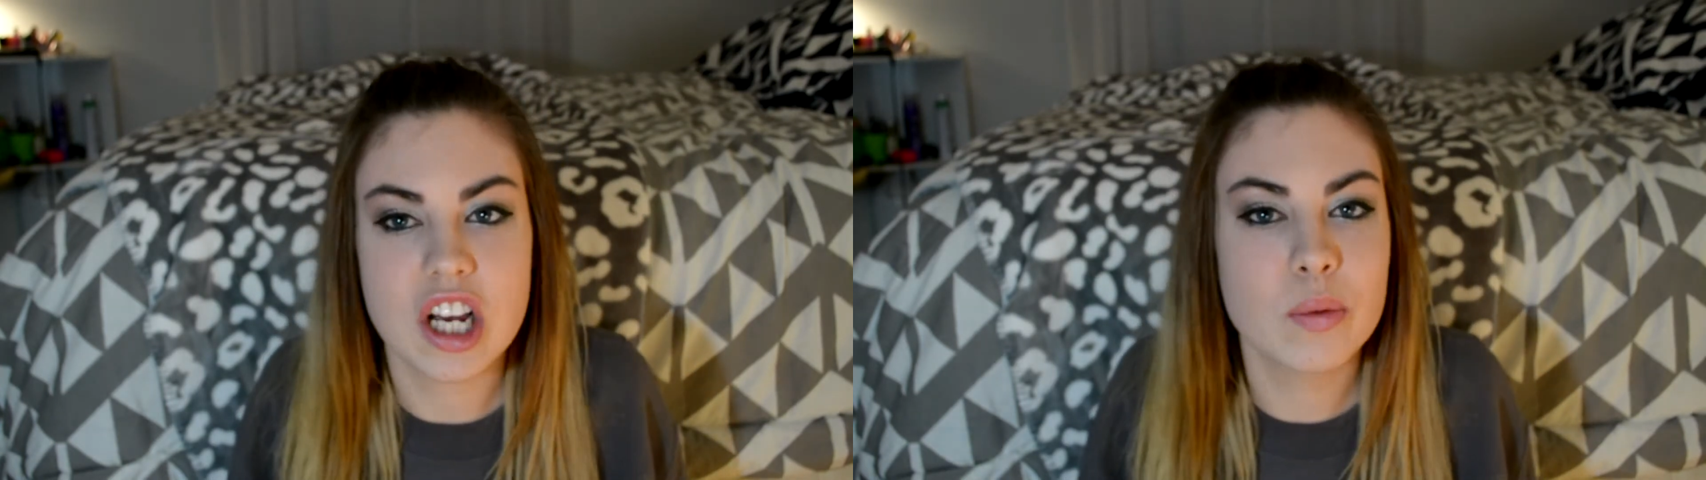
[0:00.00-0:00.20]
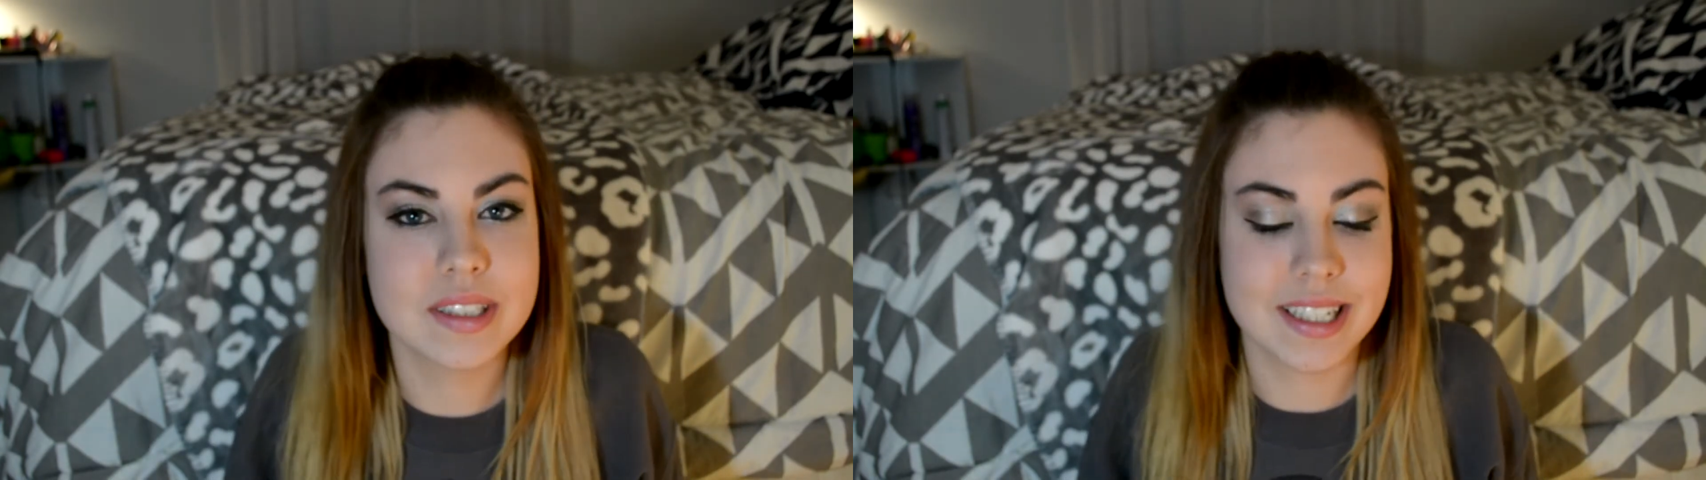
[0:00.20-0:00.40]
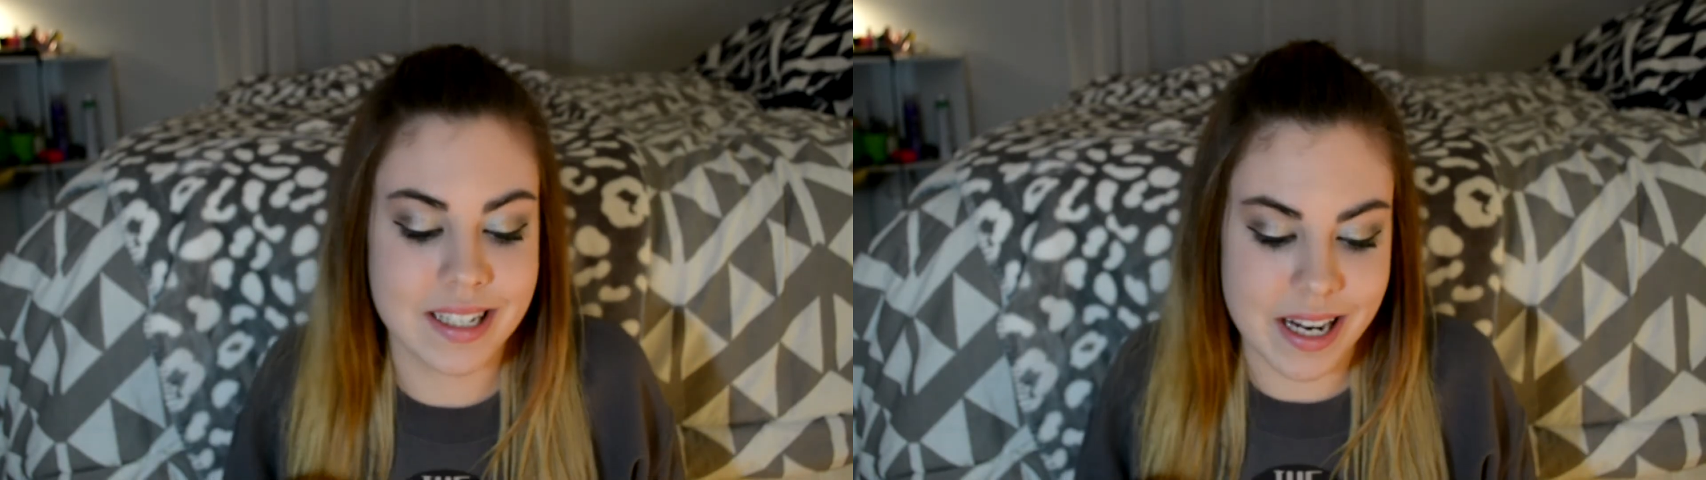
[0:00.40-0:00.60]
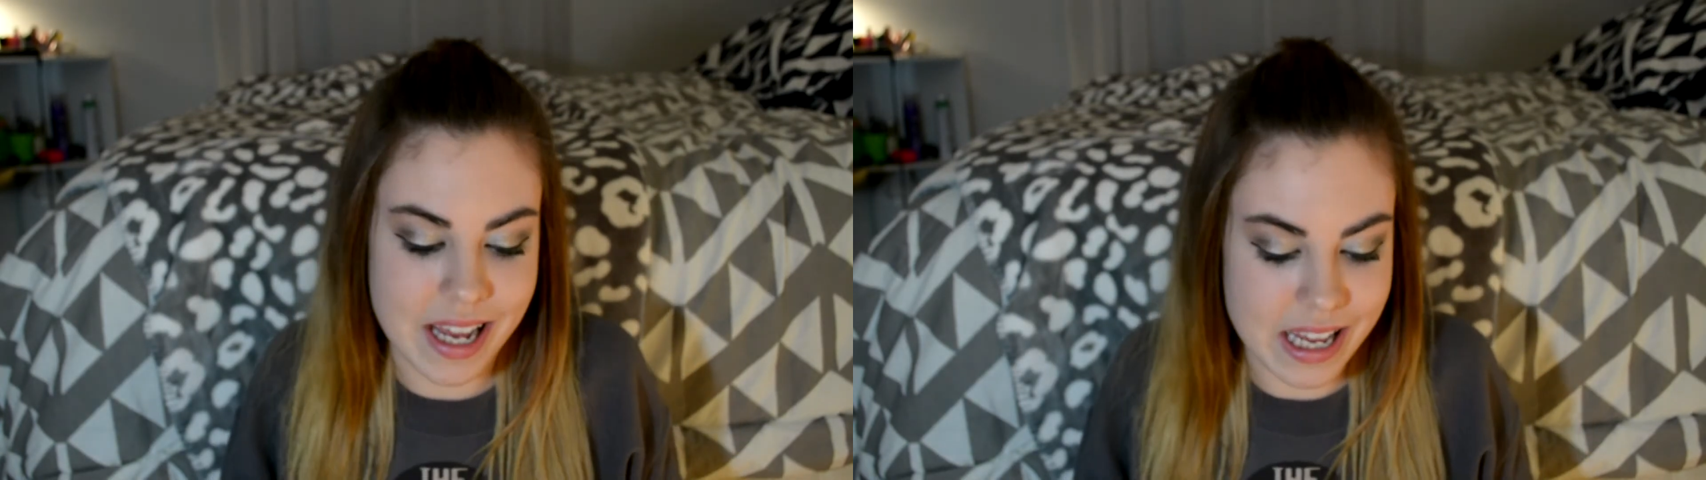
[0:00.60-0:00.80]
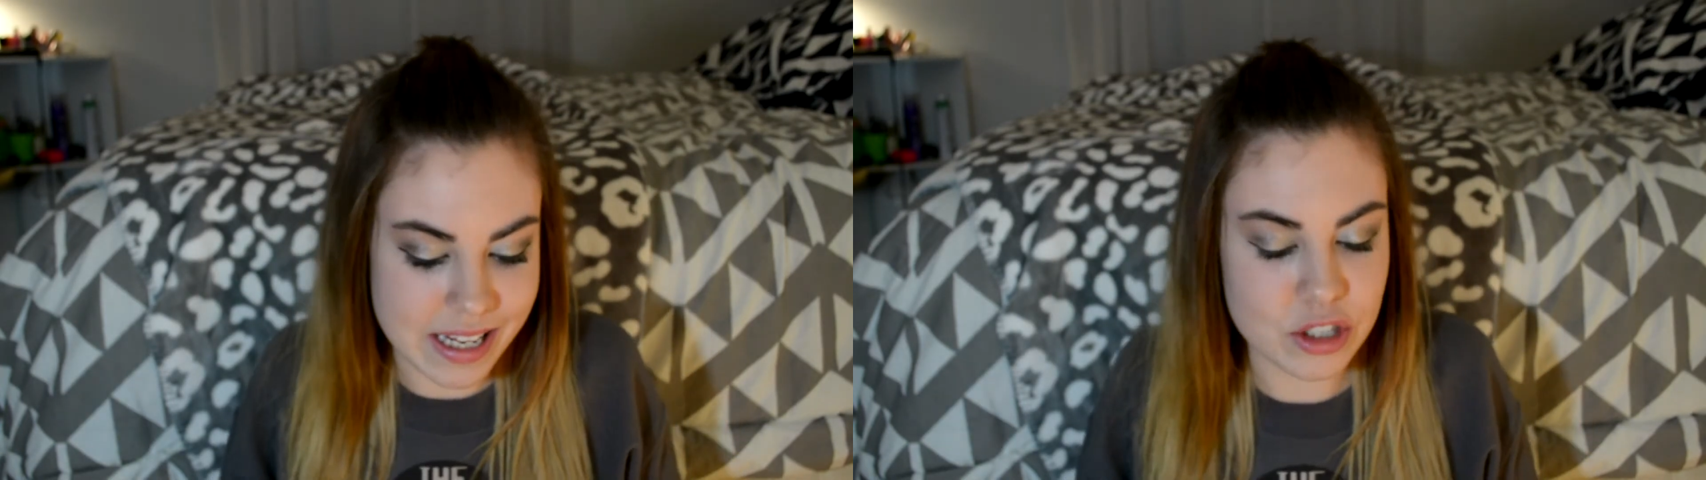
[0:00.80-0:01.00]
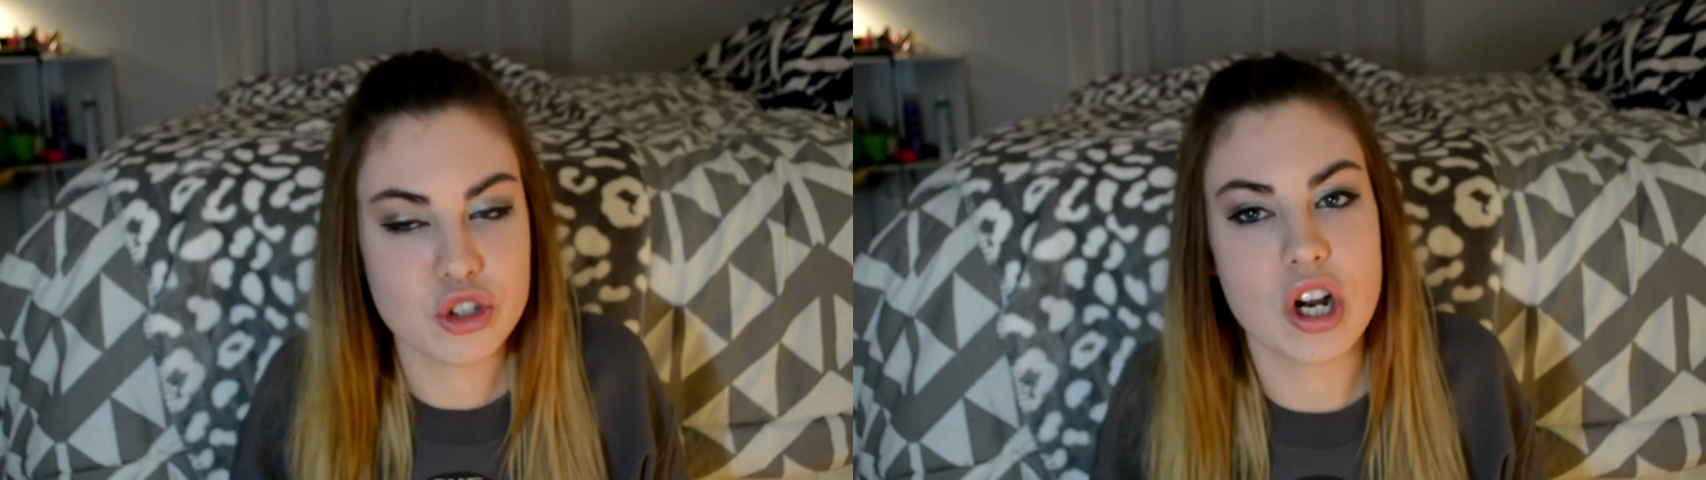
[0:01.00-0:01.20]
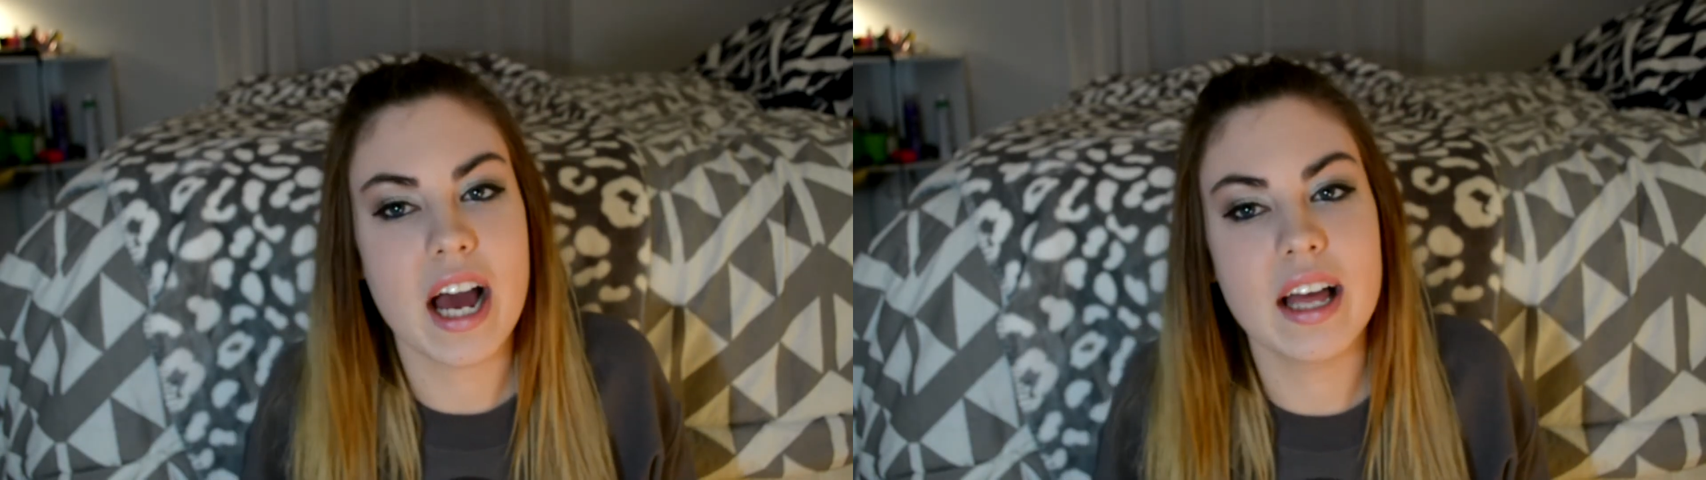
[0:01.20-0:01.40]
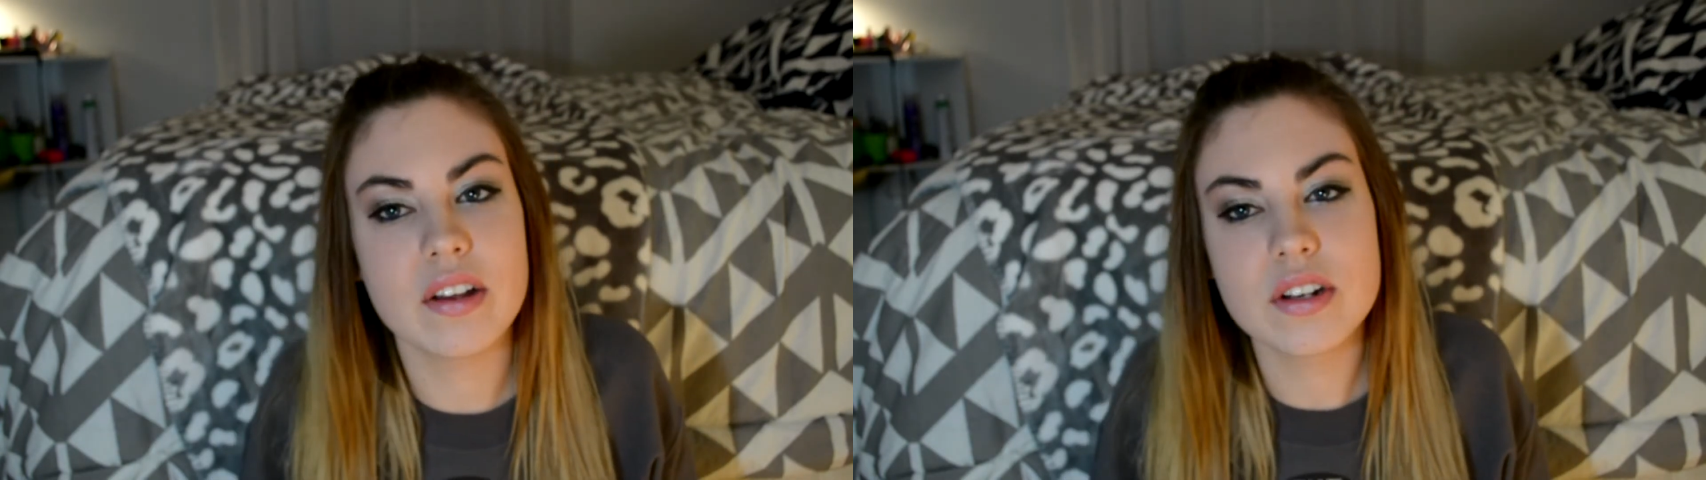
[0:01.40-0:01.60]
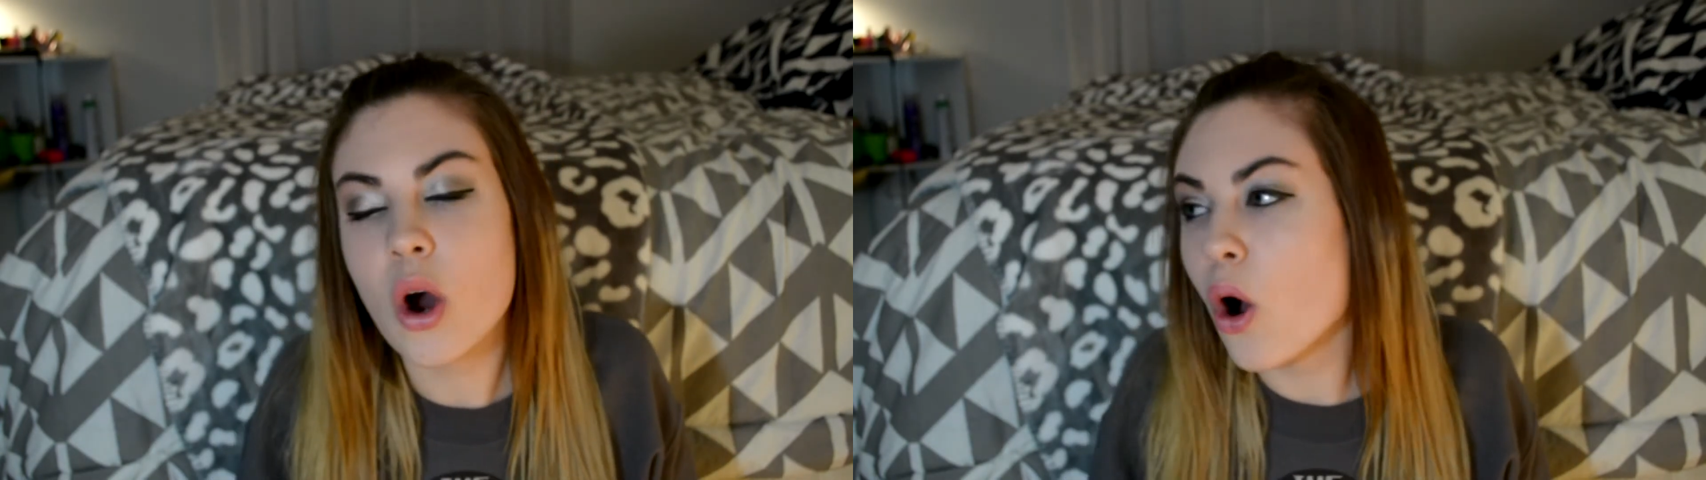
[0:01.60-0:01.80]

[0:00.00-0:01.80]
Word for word: I was like an 80s child